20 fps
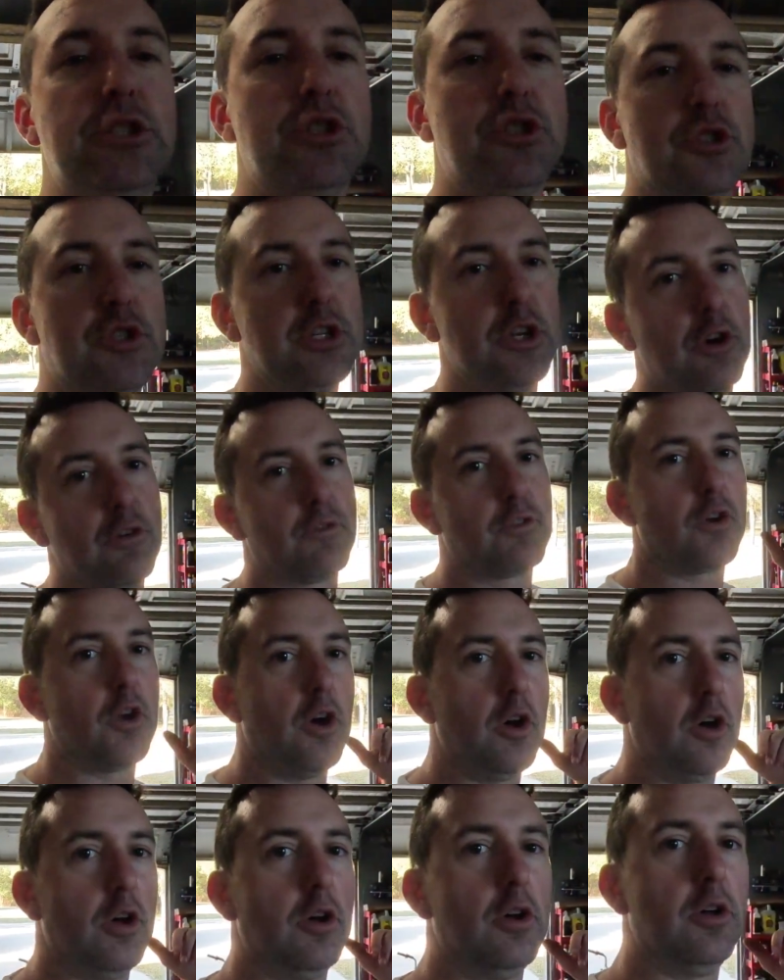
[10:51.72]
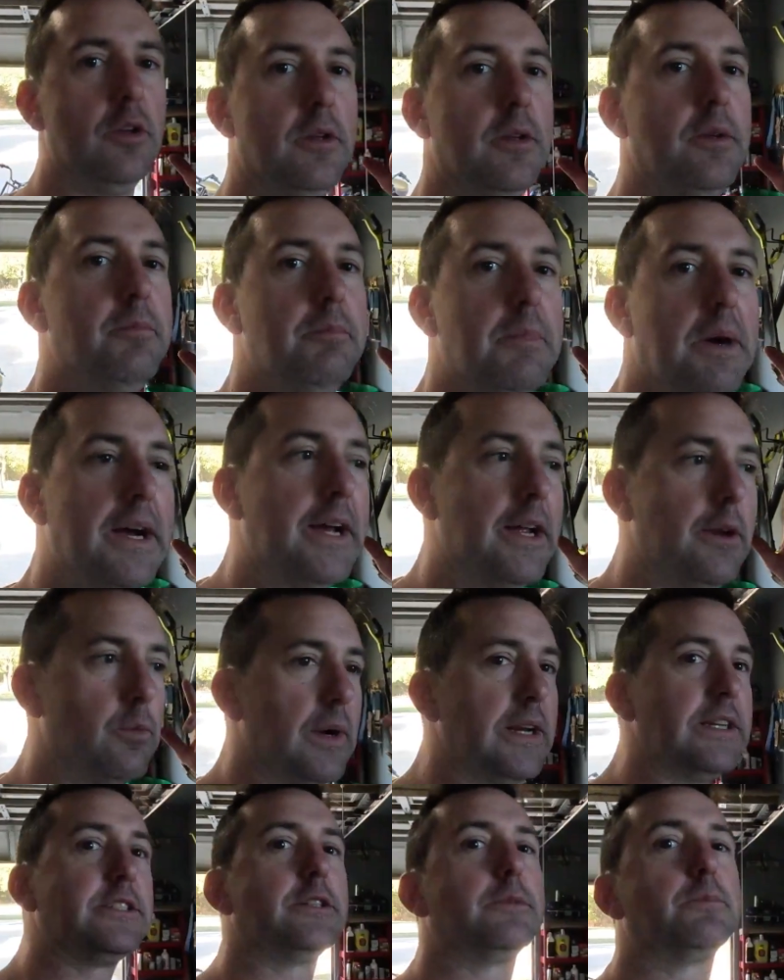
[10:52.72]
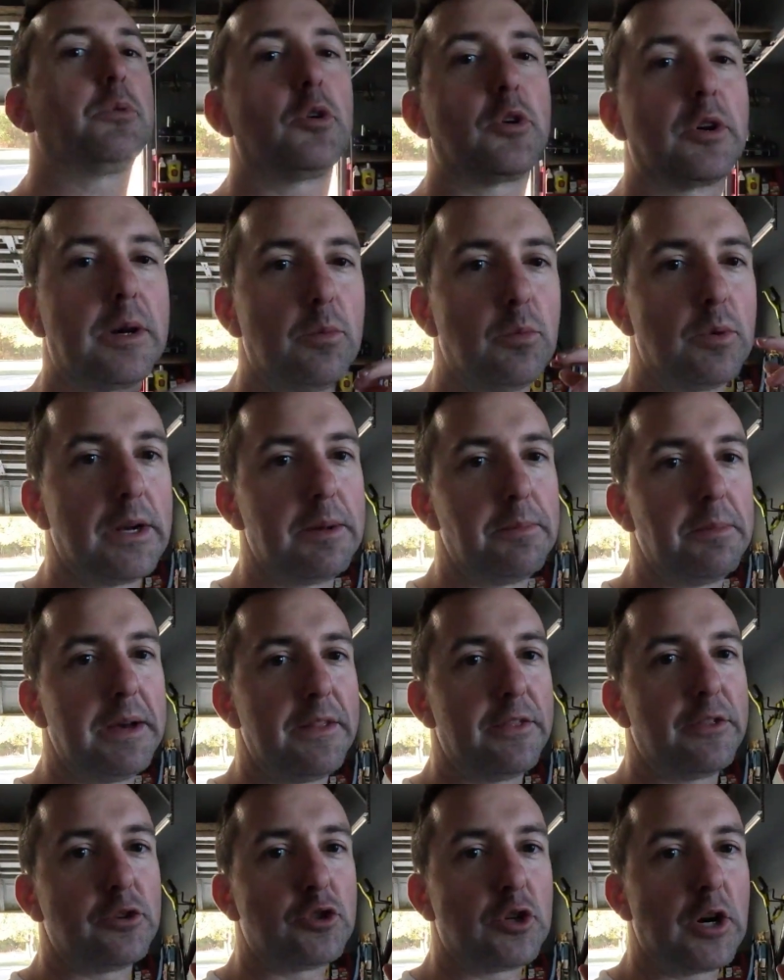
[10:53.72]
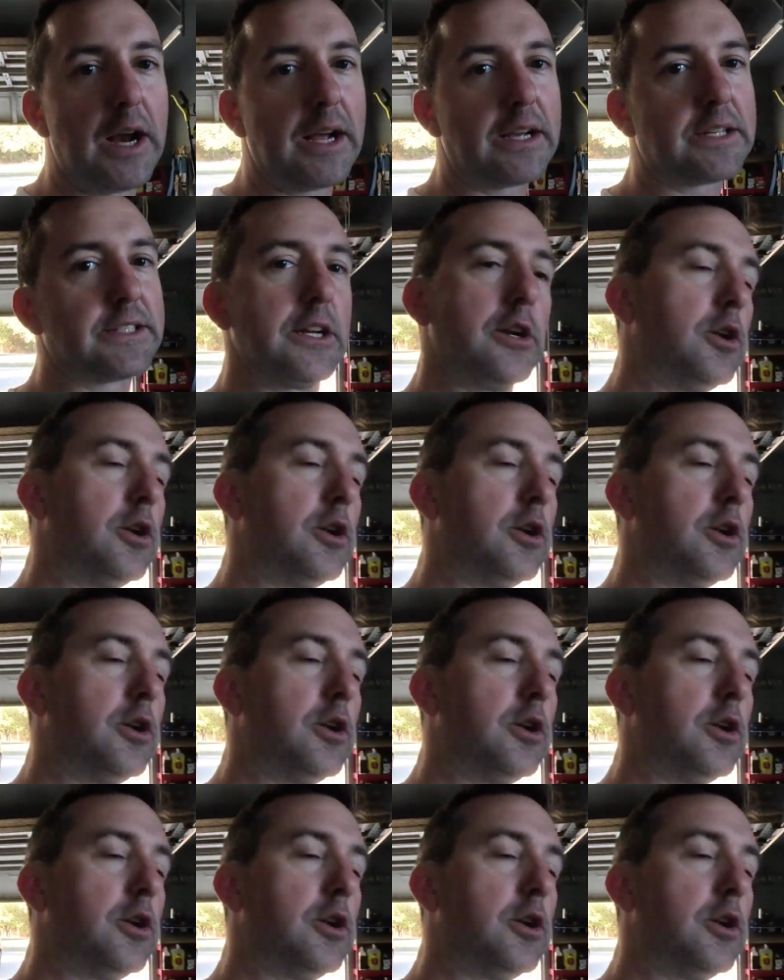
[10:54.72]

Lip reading: just the overall my racing program when I'm at the track, because I